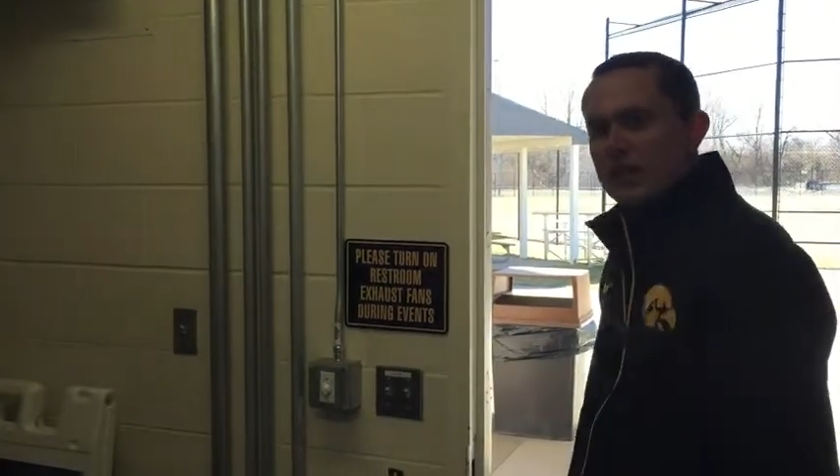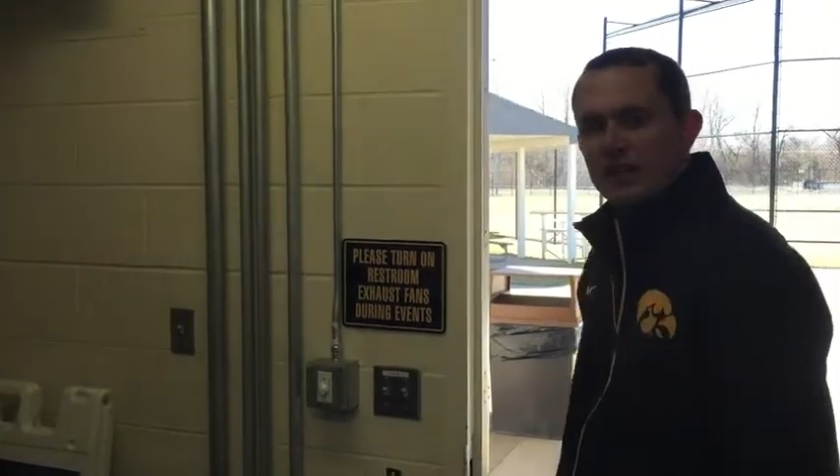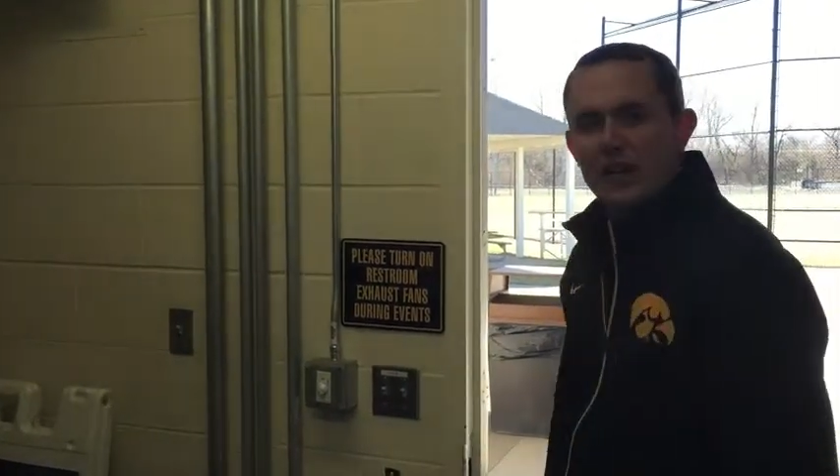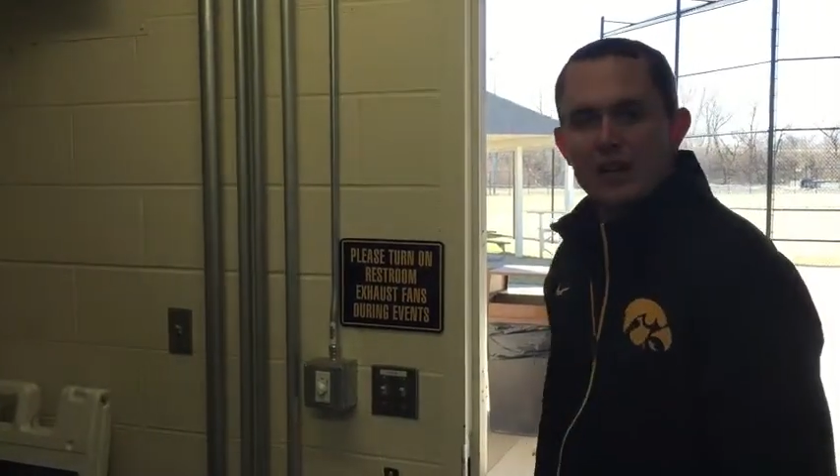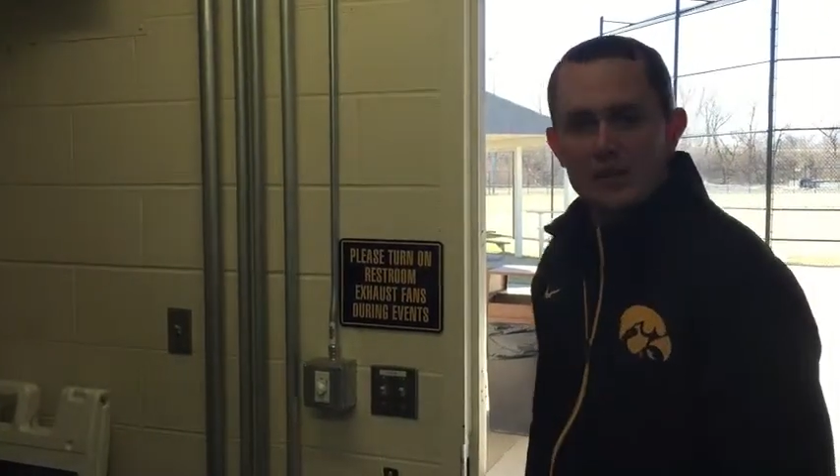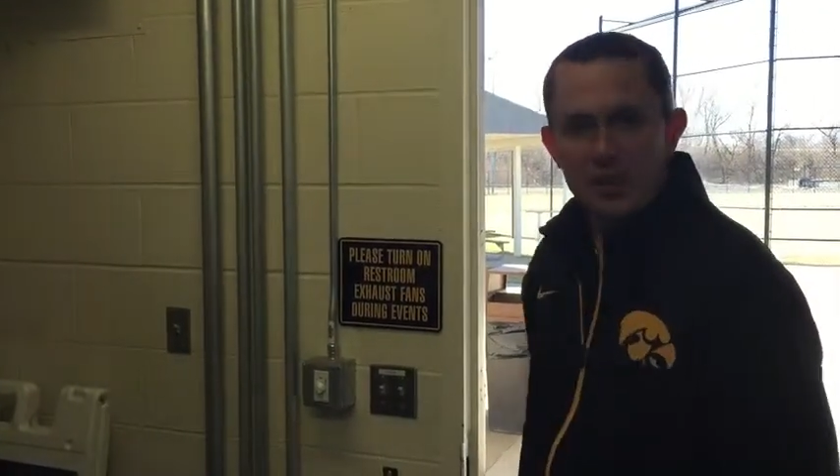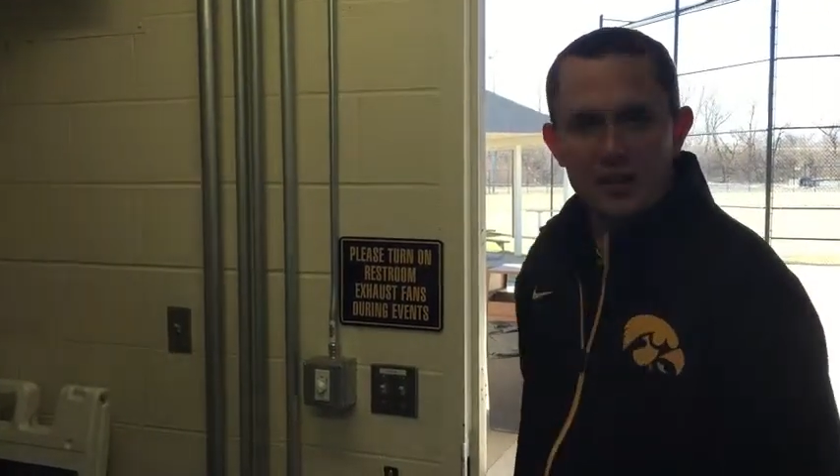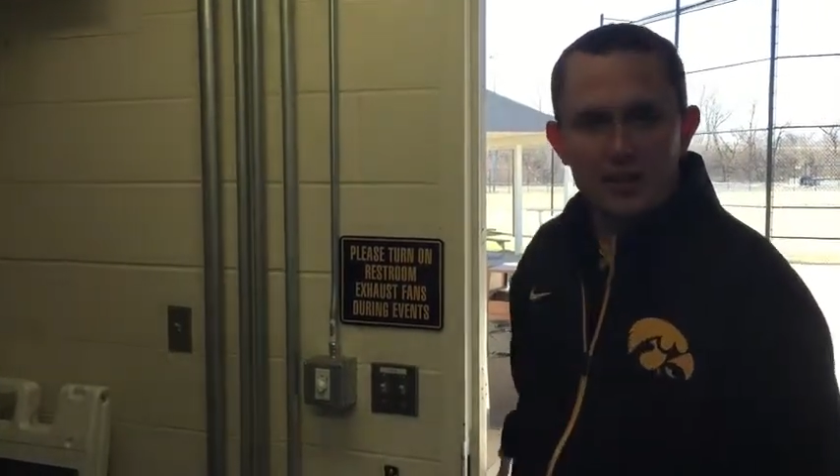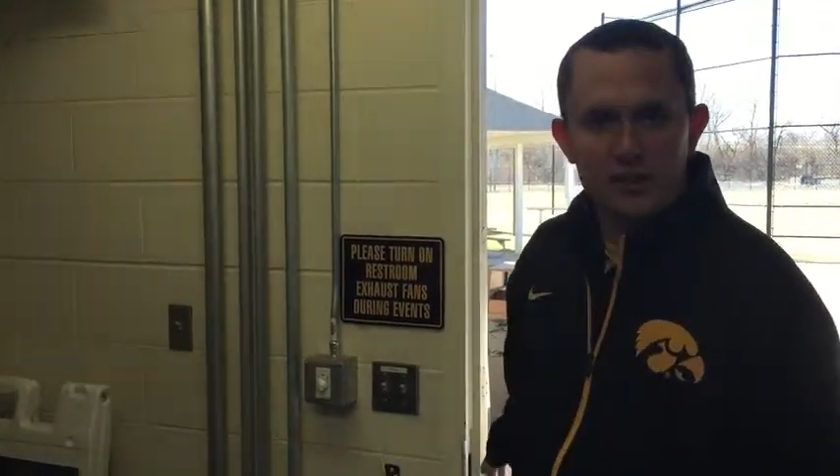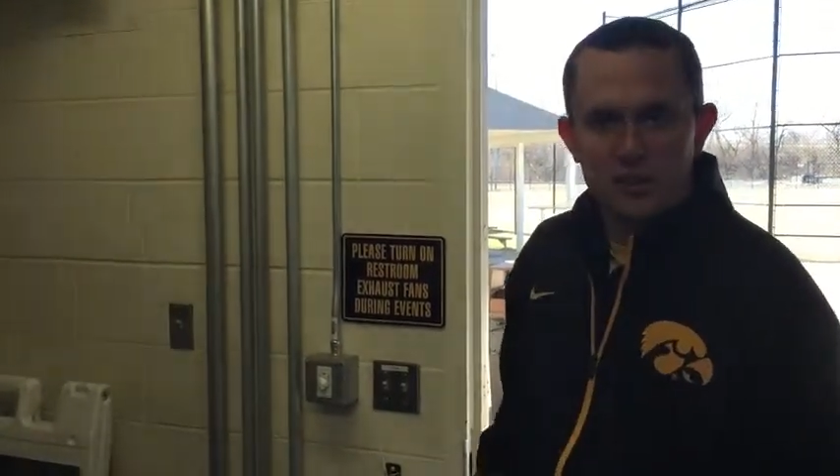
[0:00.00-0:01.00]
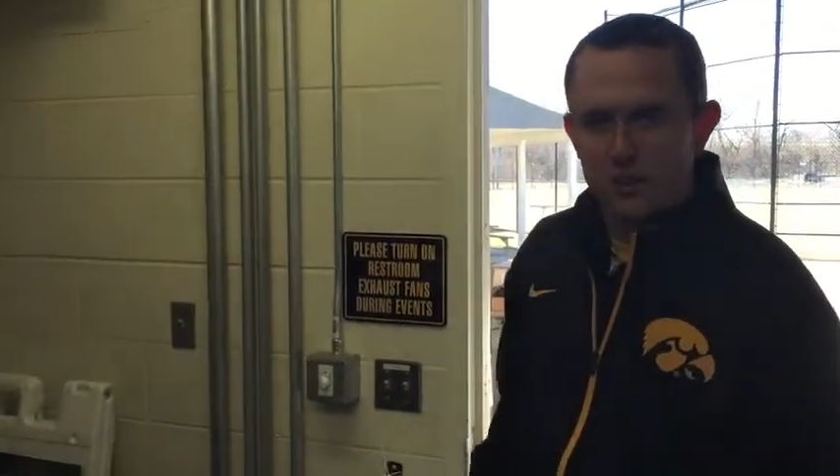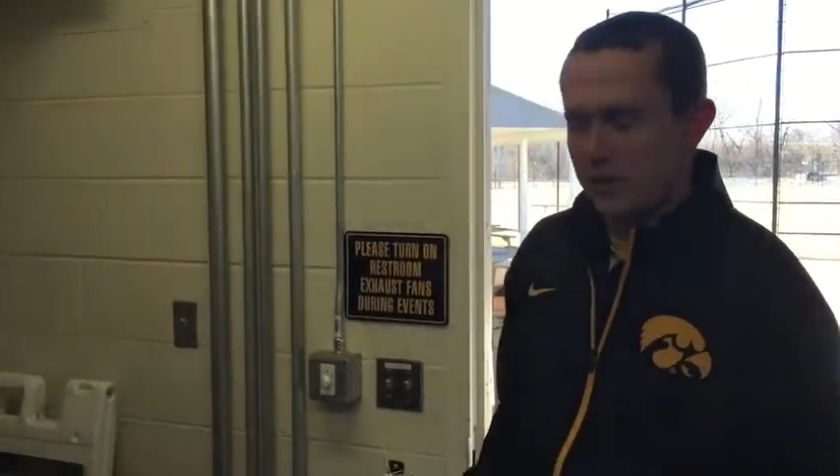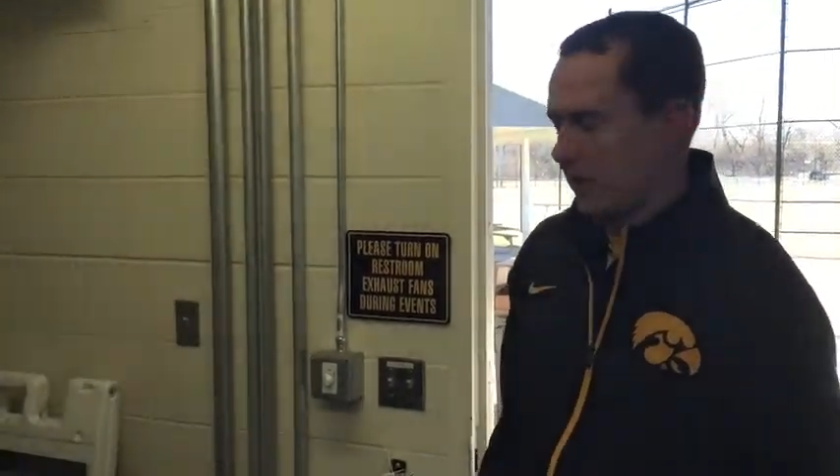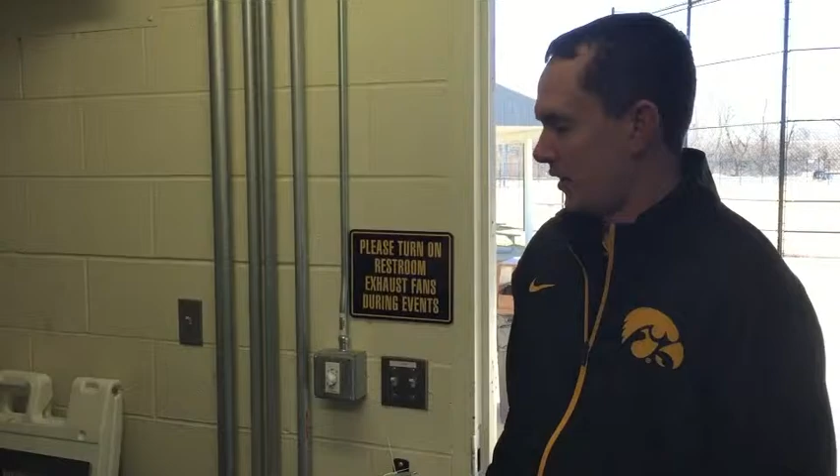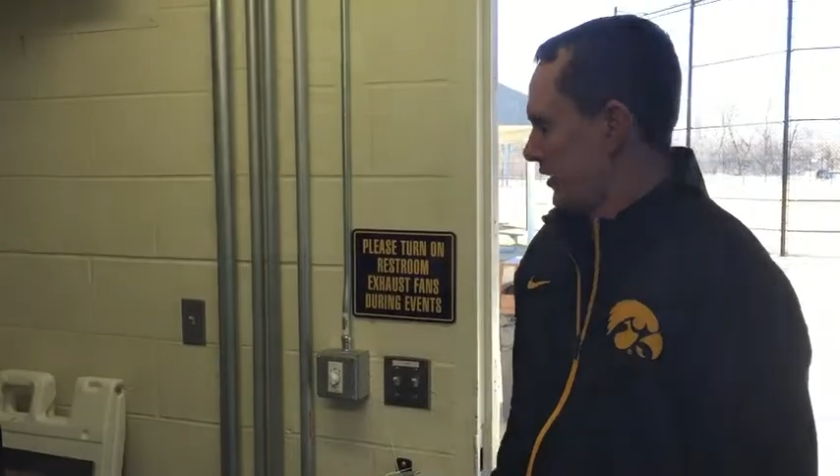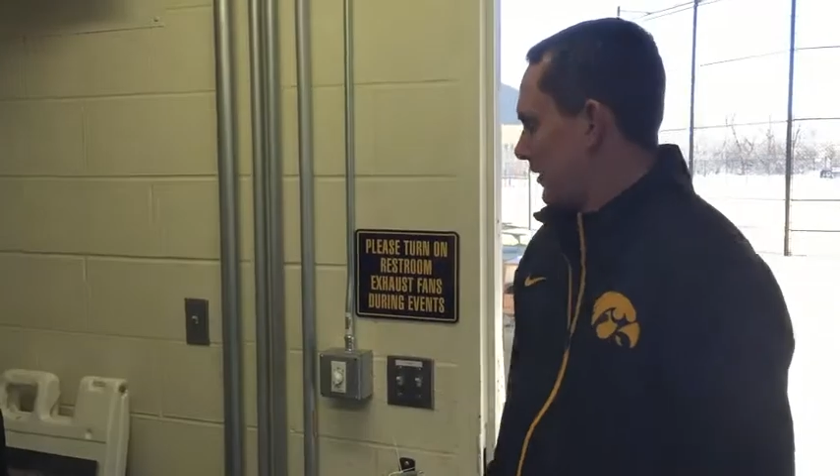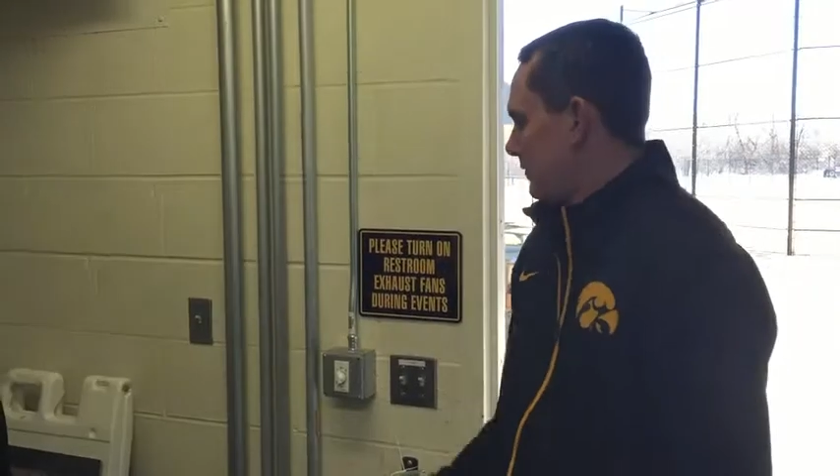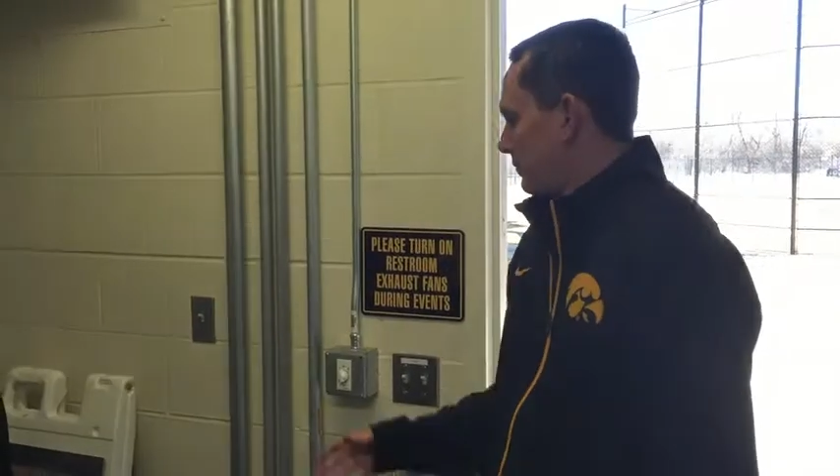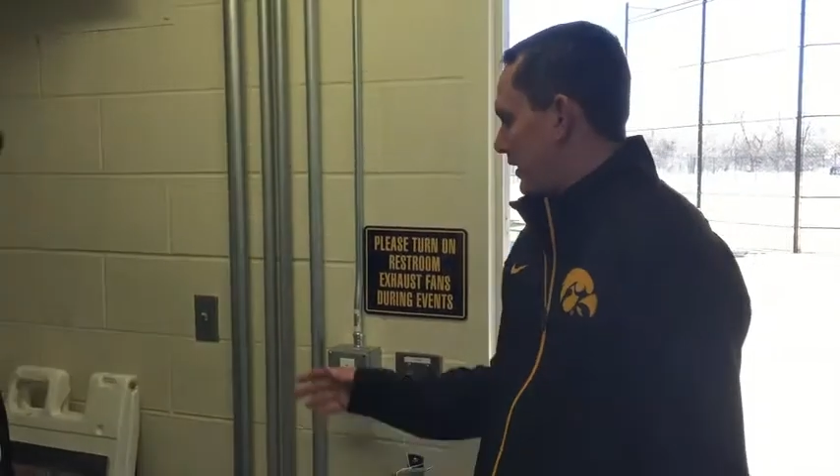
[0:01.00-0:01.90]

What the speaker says: outside this door here.